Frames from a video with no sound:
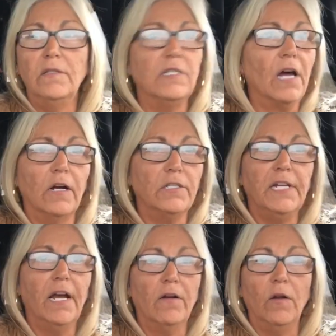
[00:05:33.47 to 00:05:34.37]
to
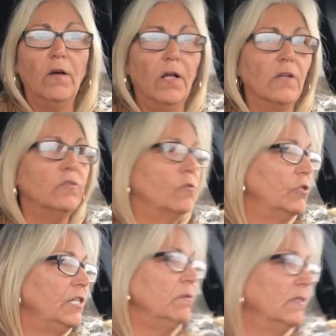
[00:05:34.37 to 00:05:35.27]
RTR at all, so
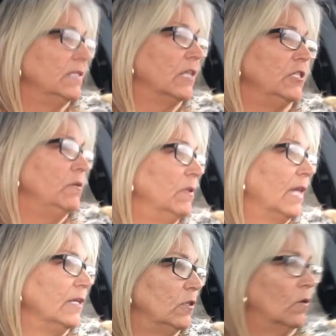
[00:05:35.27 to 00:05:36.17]
she would said she would
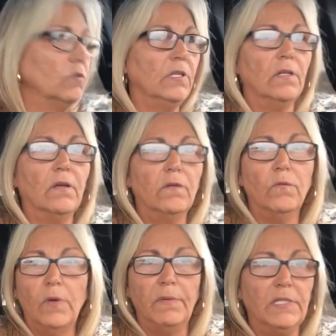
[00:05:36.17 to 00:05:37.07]
like to go to the
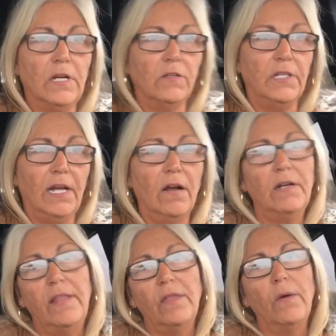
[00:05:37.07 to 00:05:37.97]
women's RTR.
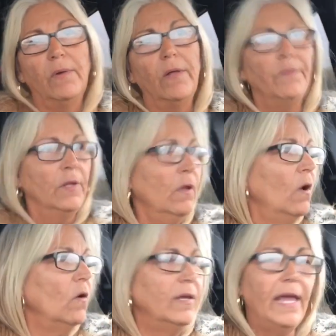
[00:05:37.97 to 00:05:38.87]
And I thought, well,
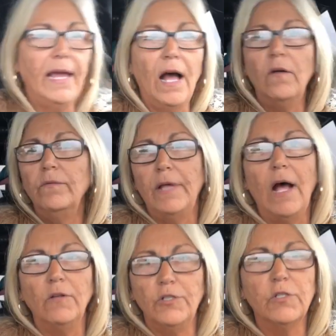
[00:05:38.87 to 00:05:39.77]
okay,
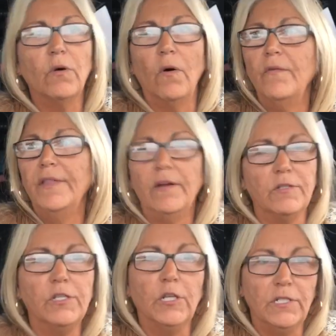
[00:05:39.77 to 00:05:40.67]
I'll just go over there.
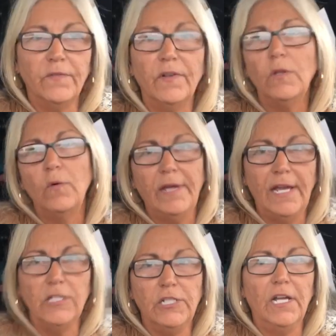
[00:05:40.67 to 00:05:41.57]
It's in a different
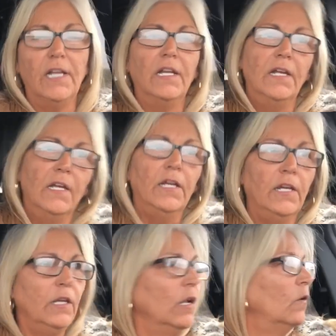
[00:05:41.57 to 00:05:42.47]

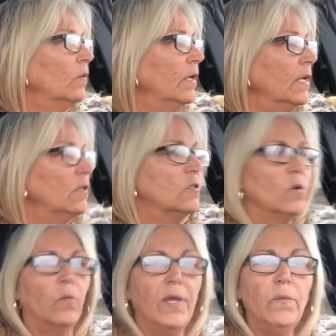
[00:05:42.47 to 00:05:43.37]
location, you know.
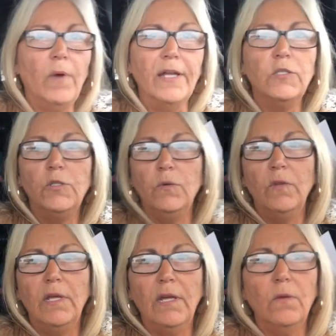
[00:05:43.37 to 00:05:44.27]
So we went to
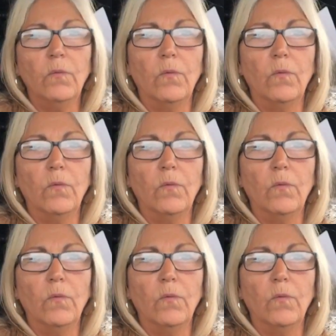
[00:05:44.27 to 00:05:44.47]
the